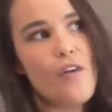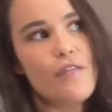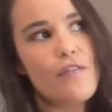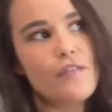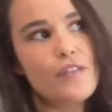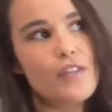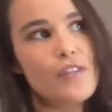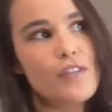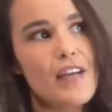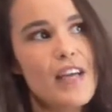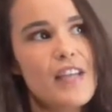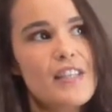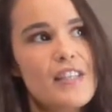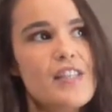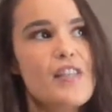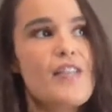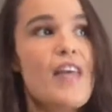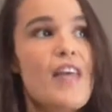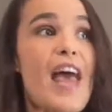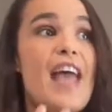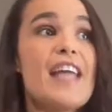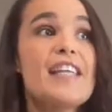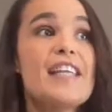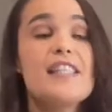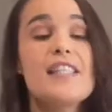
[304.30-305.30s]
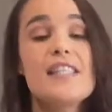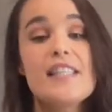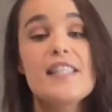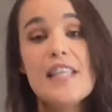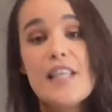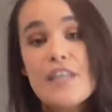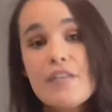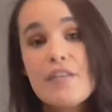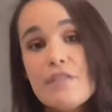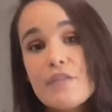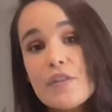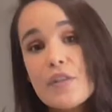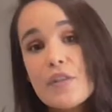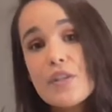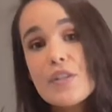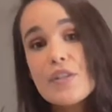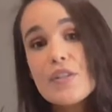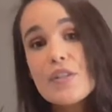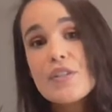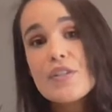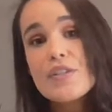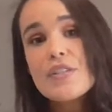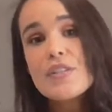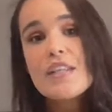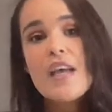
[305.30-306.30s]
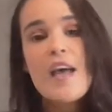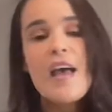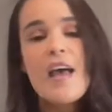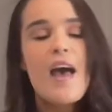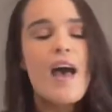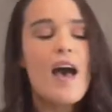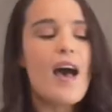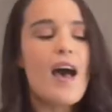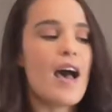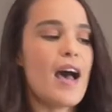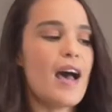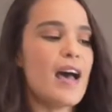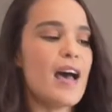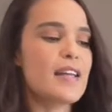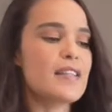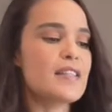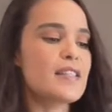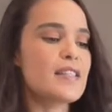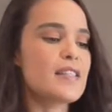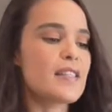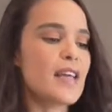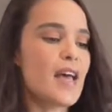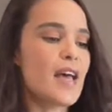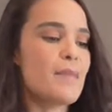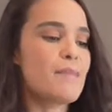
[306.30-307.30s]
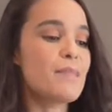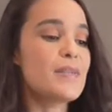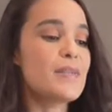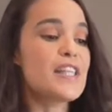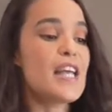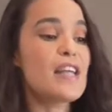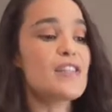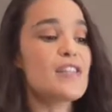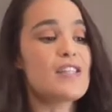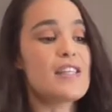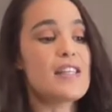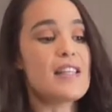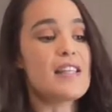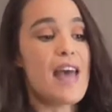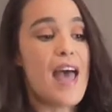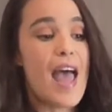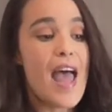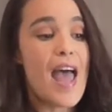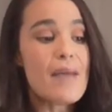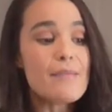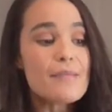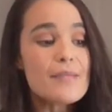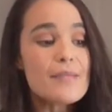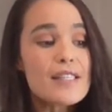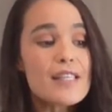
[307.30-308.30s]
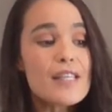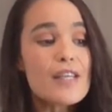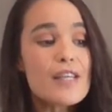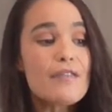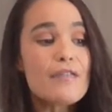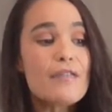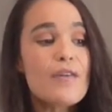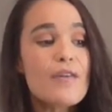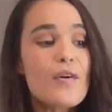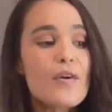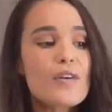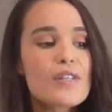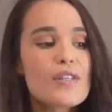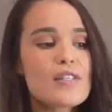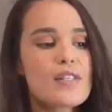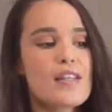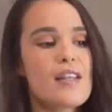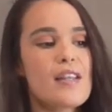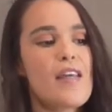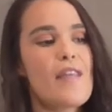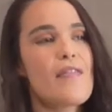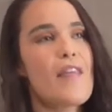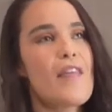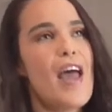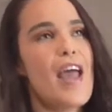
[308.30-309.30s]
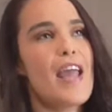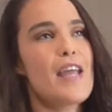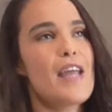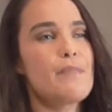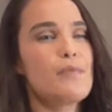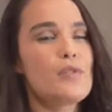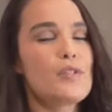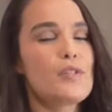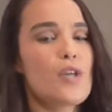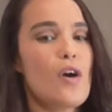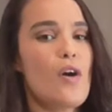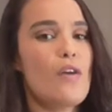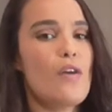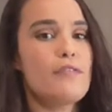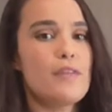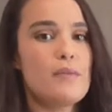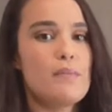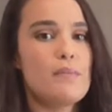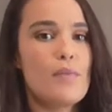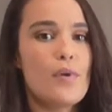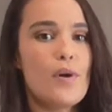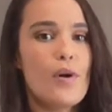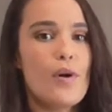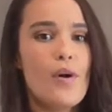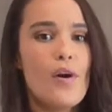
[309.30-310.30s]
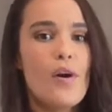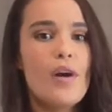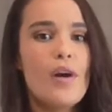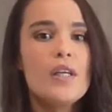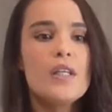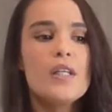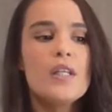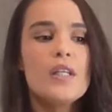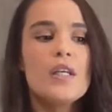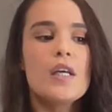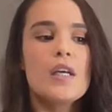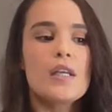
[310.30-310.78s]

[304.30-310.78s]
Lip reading: offer, so their AC4s and potentially their MC4s, so then they're able to offer more,